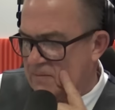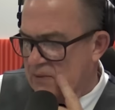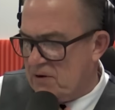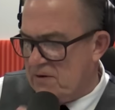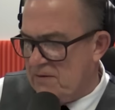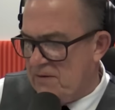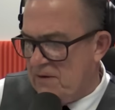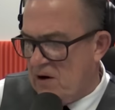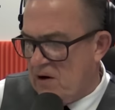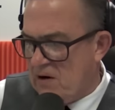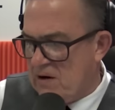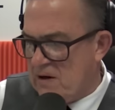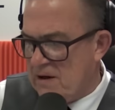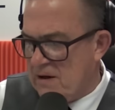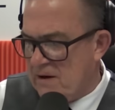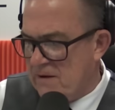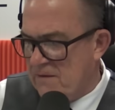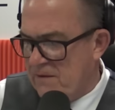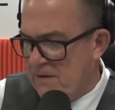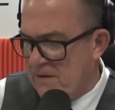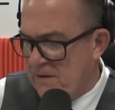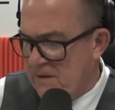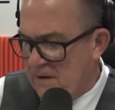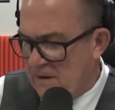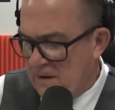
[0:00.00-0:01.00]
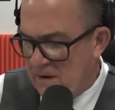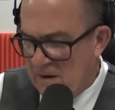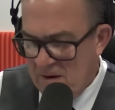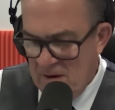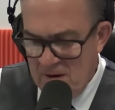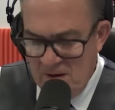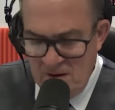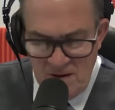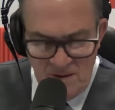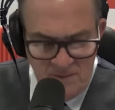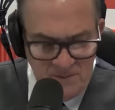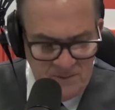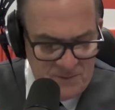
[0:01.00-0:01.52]
provocative,
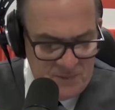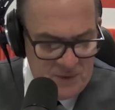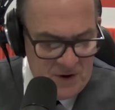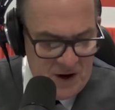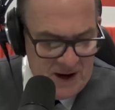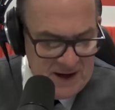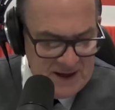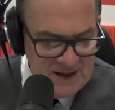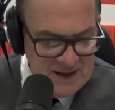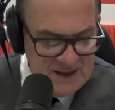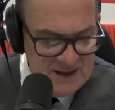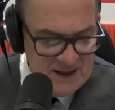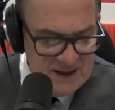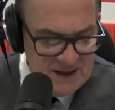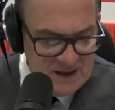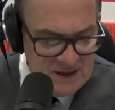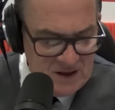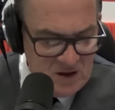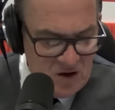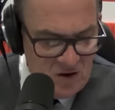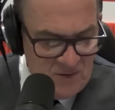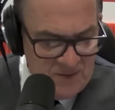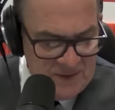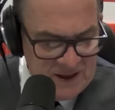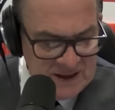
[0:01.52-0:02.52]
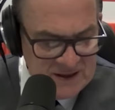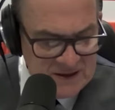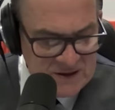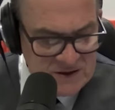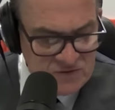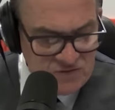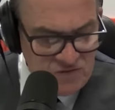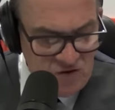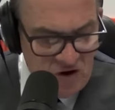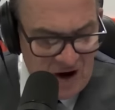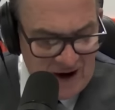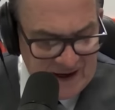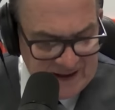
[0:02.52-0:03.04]
brain dead comments
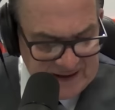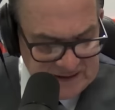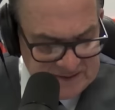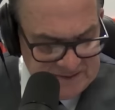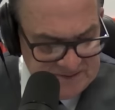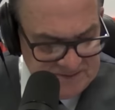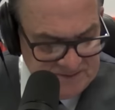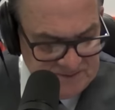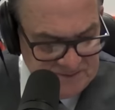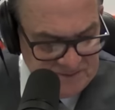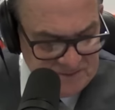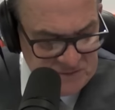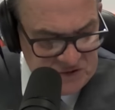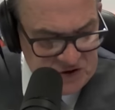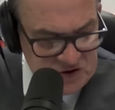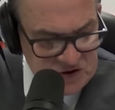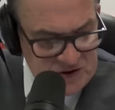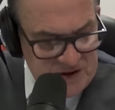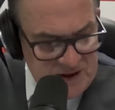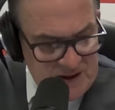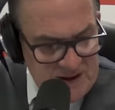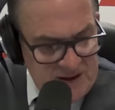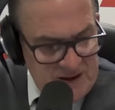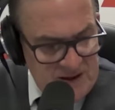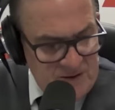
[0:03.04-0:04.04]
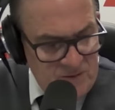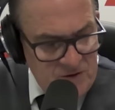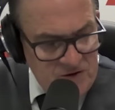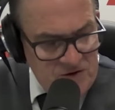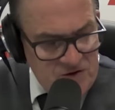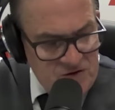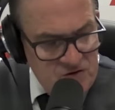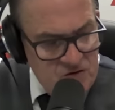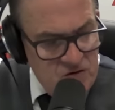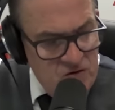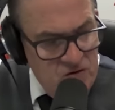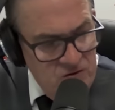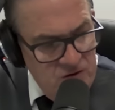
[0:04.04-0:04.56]
right? Should he
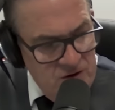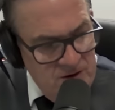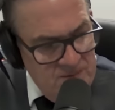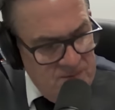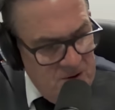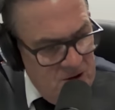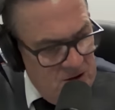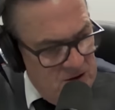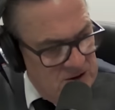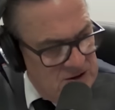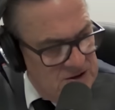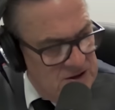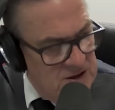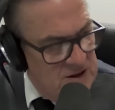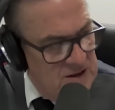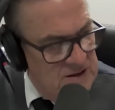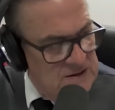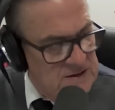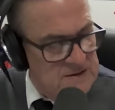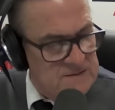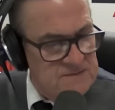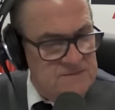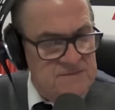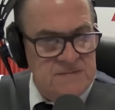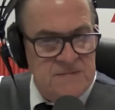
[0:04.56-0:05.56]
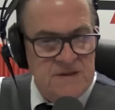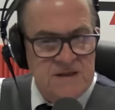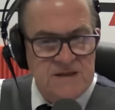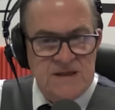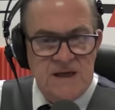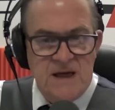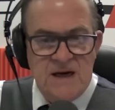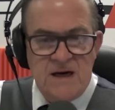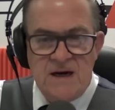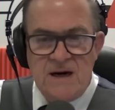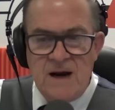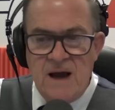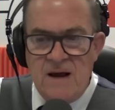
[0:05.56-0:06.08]
withdraw and apologise? Is
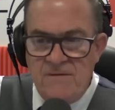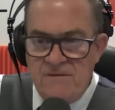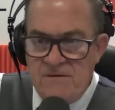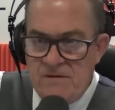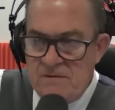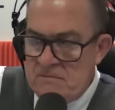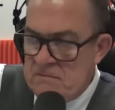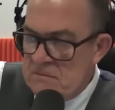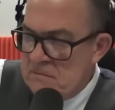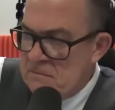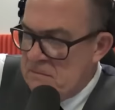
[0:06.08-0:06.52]
that enough?